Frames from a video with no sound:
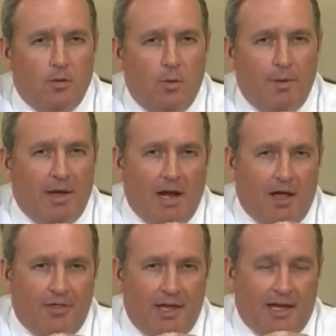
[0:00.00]
We may
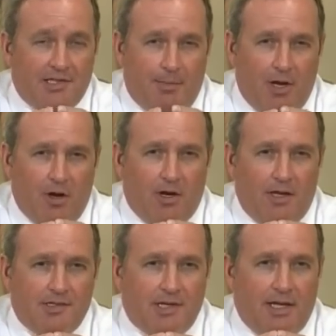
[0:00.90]
not think as
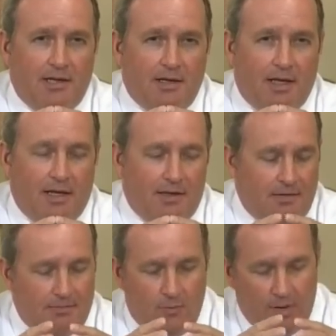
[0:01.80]
Americans that
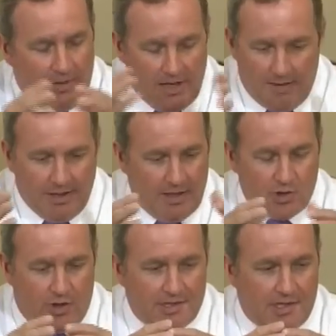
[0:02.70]
we may not be
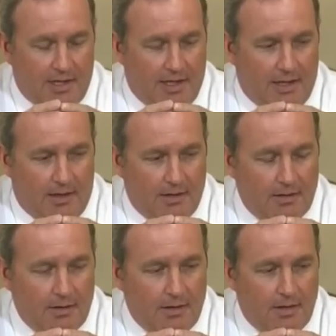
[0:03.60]
interested in
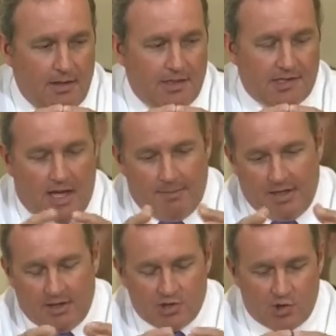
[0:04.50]

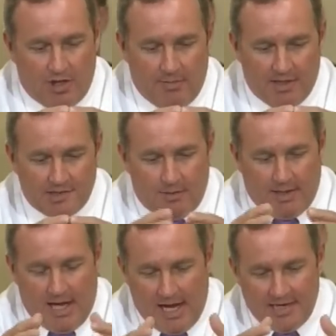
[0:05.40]
Islamic extremism
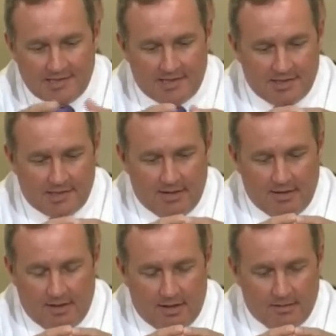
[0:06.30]
and ISIS and
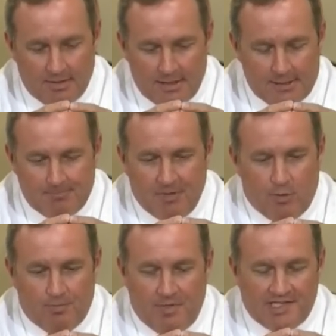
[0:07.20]
the
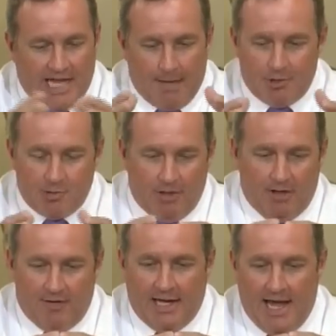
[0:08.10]
establishment
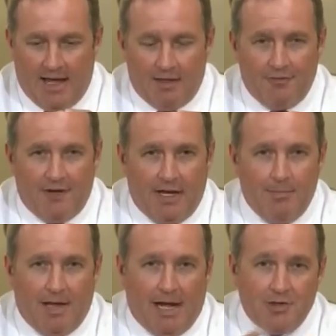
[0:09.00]
of a caliphate,
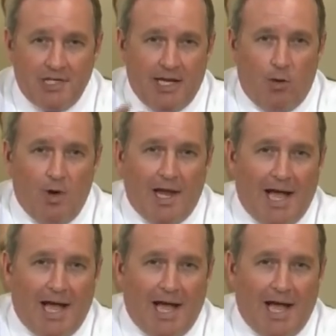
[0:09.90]
but I'll tell you what,